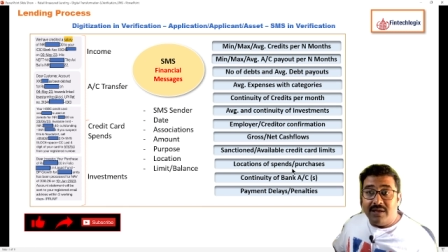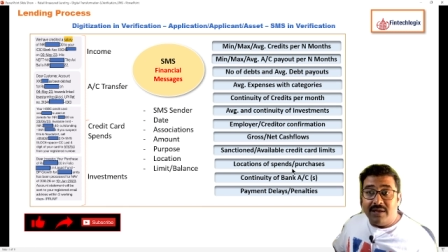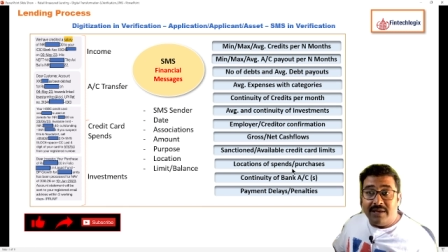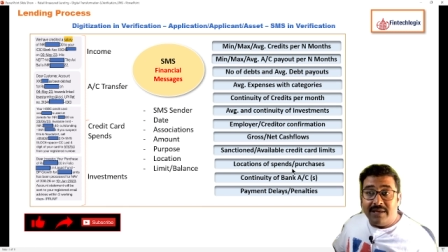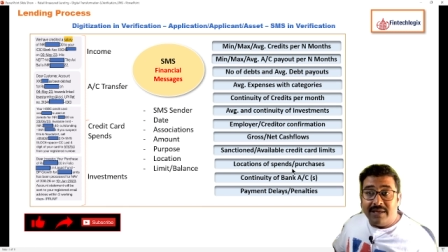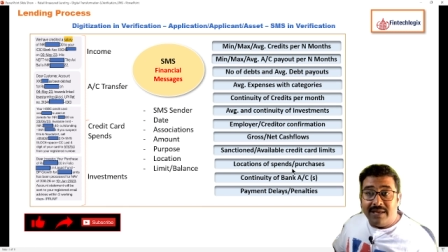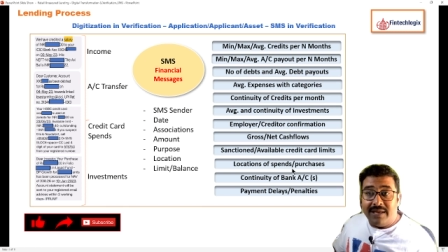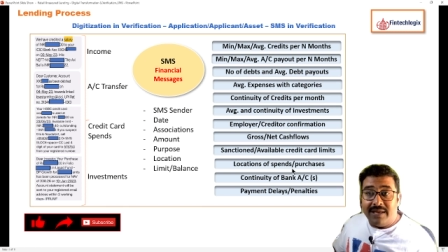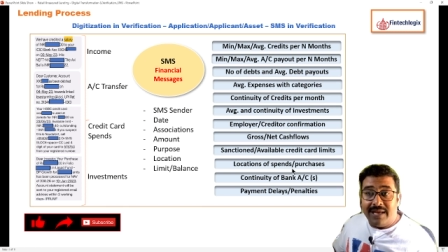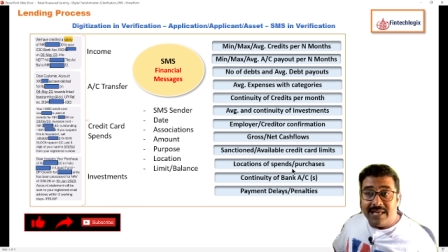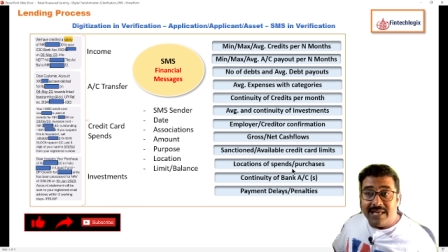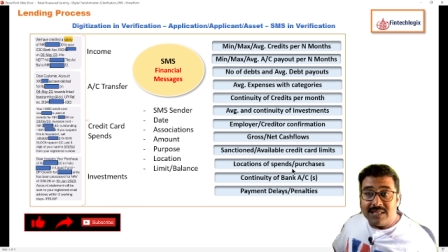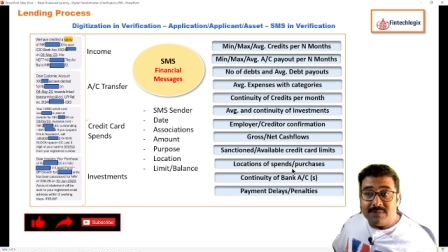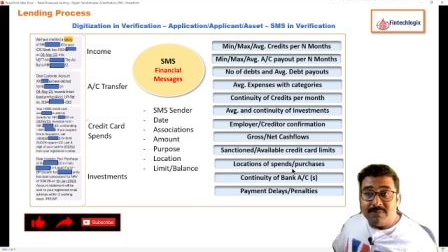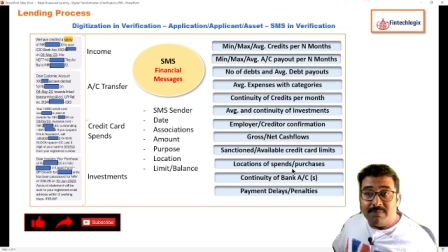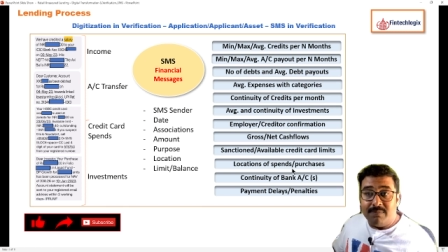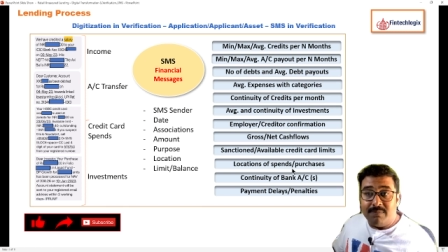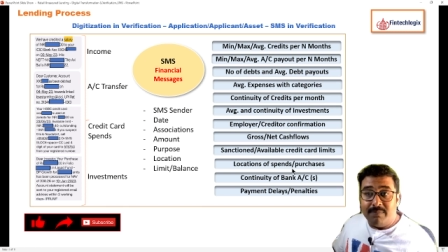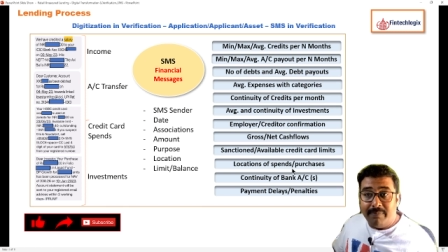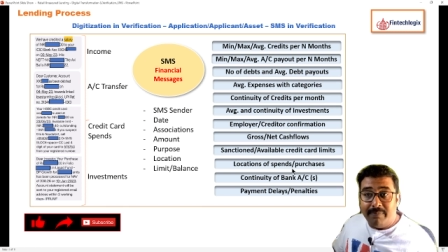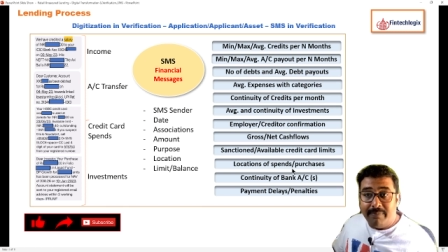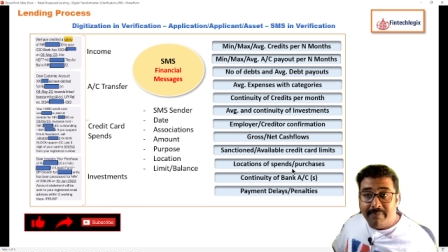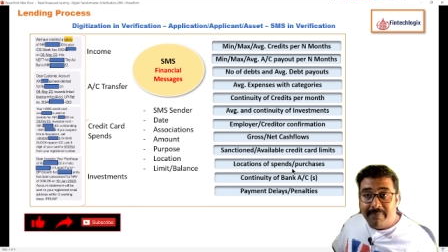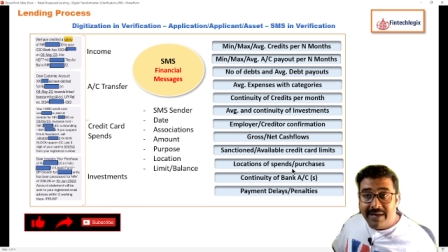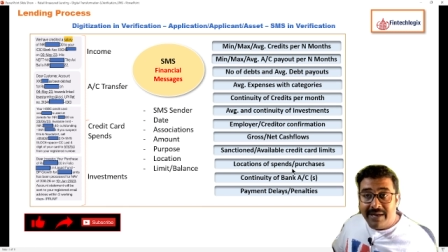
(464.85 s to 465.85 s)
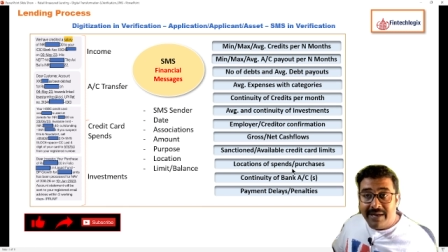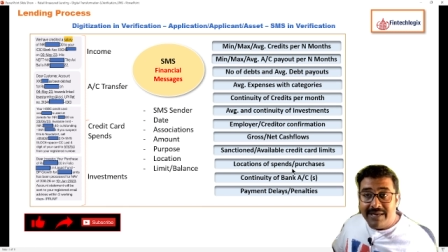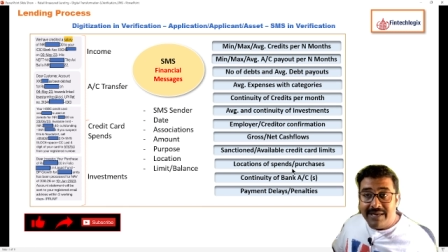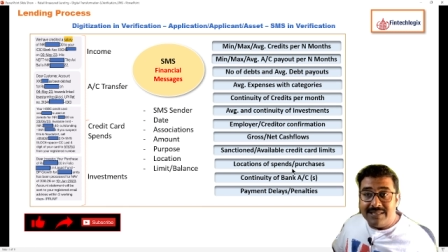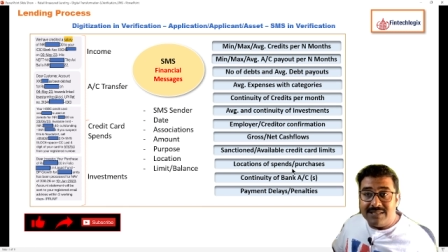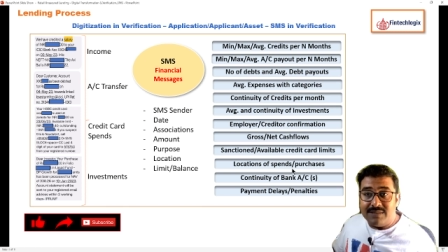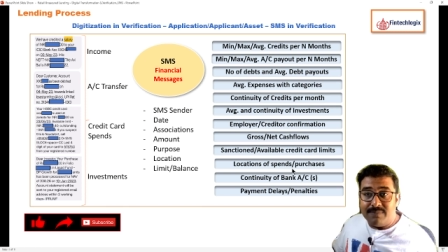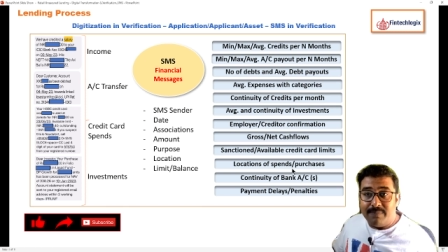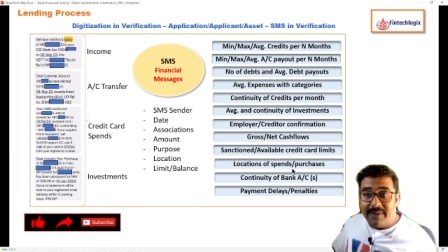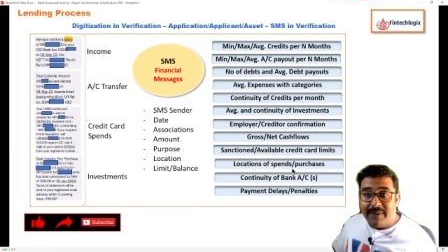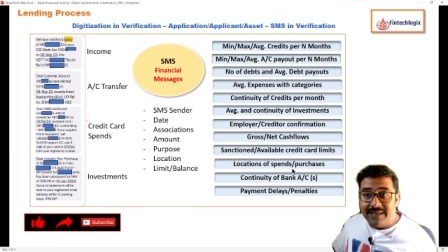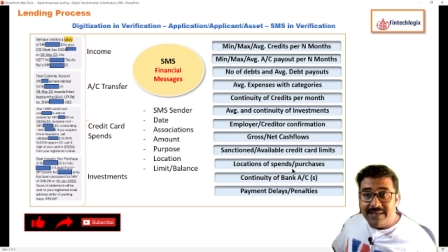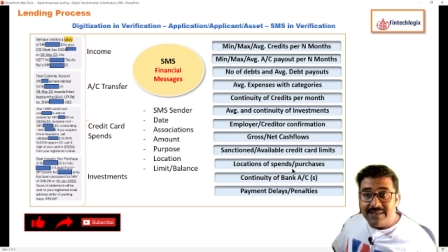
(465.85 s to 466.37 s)
he has made
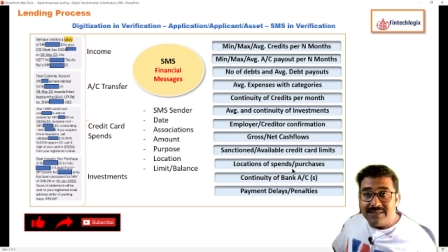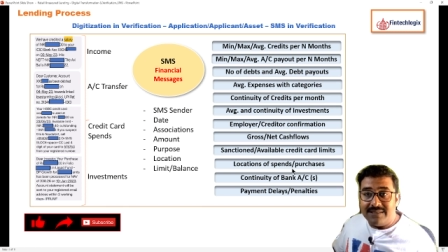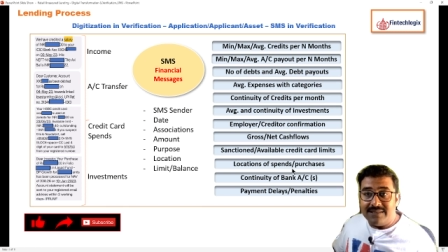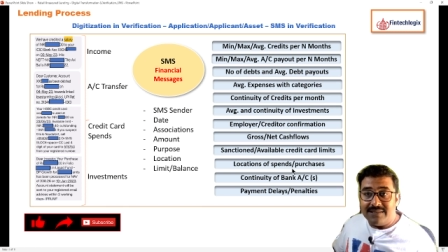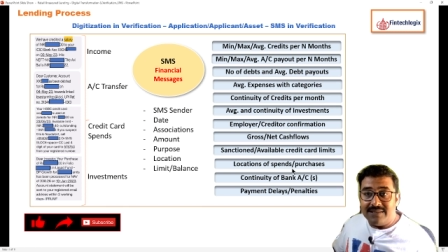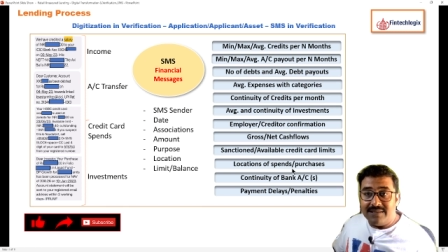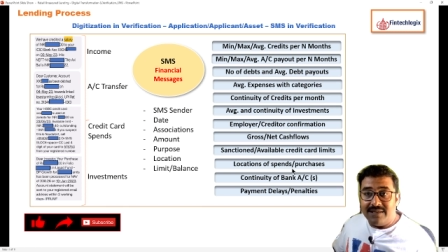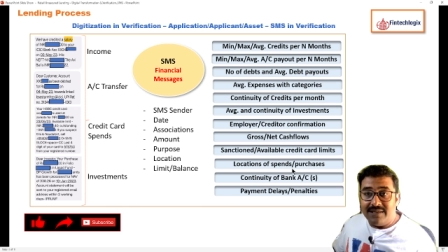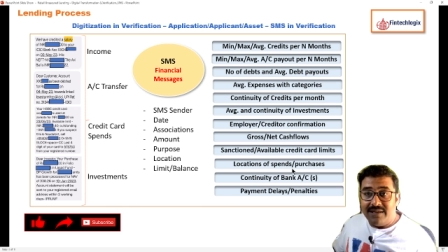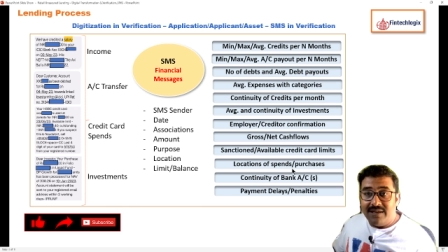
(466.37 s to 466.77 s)
spends